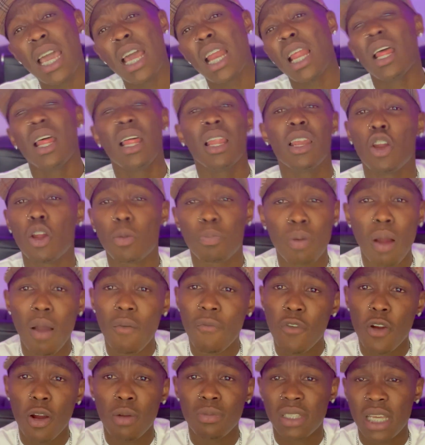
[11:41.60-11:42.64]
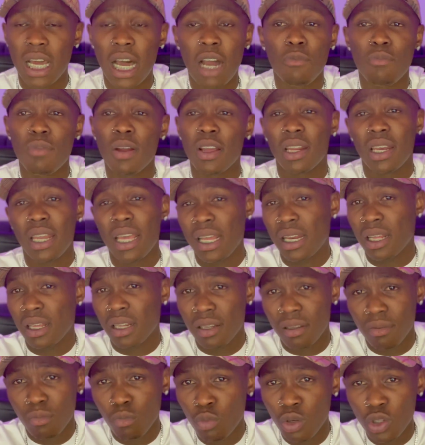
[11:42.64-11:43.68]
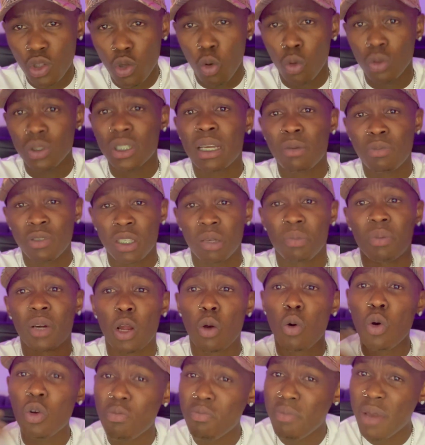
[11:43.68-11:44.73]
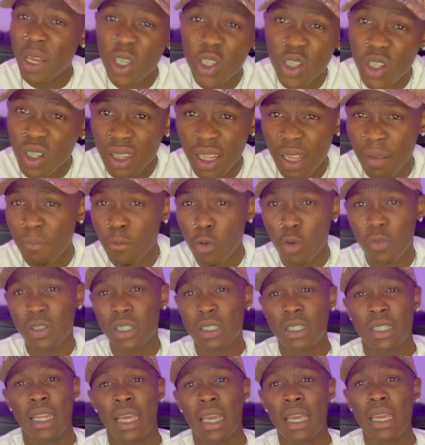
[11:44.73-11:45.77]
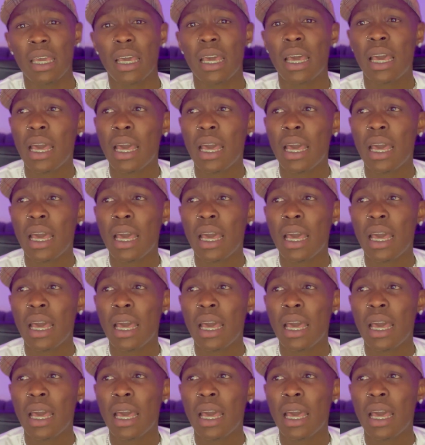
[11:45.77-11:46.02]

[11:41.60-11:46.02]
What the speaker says: a lot of prop firms are regulated with all the type of stuff, but I won't mention them, obviously.